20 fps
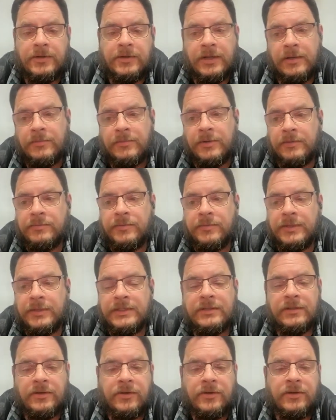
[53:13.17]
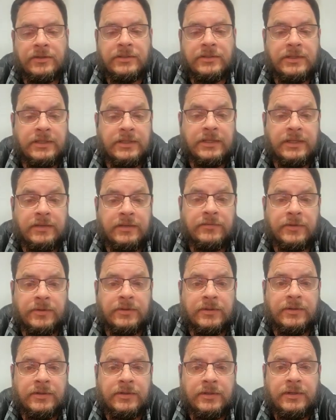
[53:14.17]
okay, well, what's the cost to
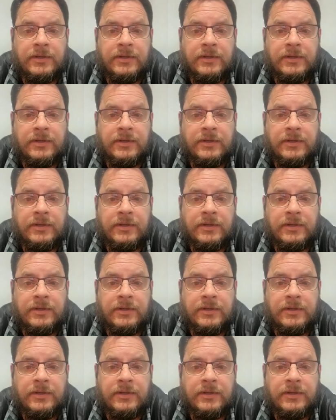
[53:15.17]
deliver